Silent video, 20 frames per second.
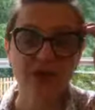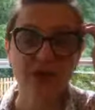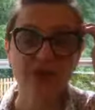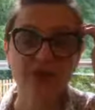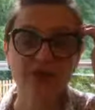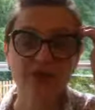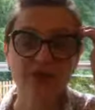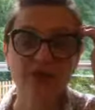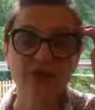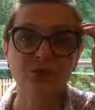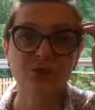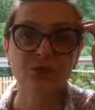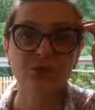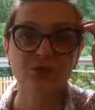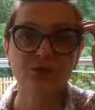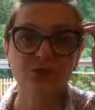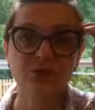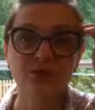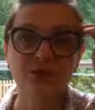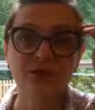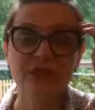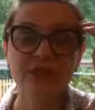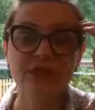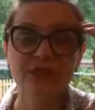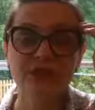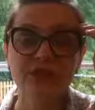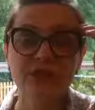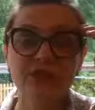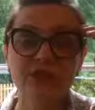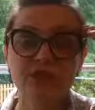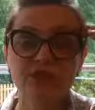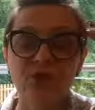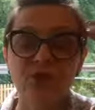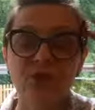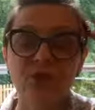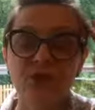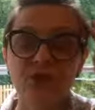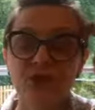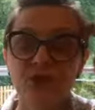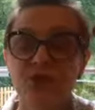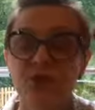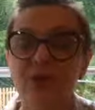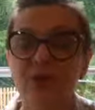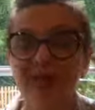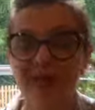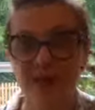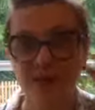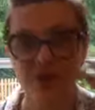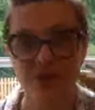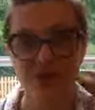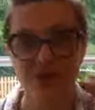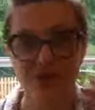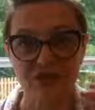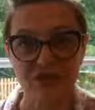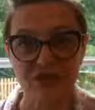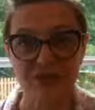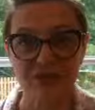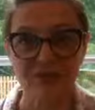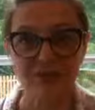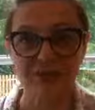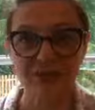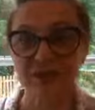and you are doing it for your relationship.